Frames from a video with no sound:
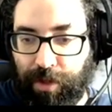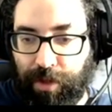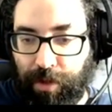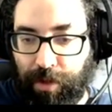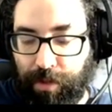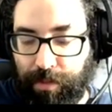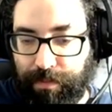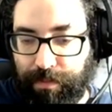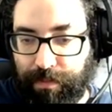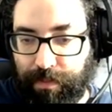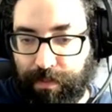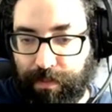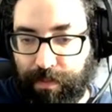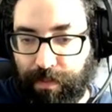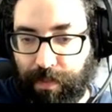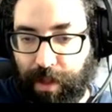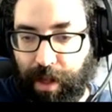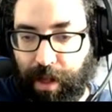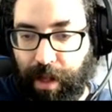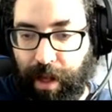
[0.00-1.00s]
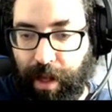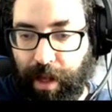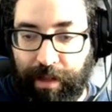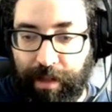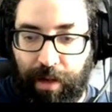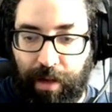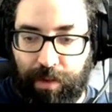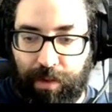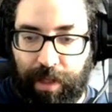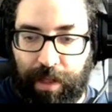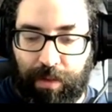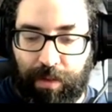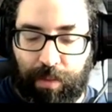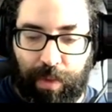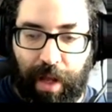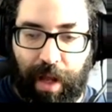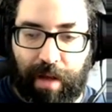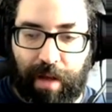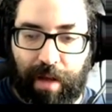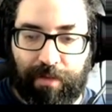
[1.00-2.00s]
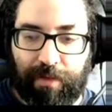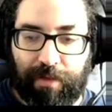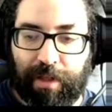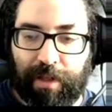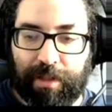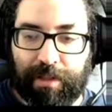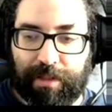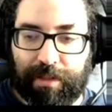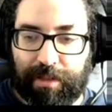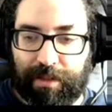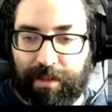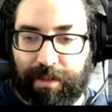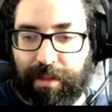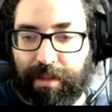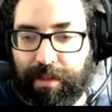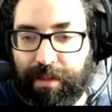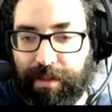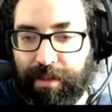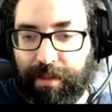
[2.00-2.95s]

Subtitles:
So, and now that we have this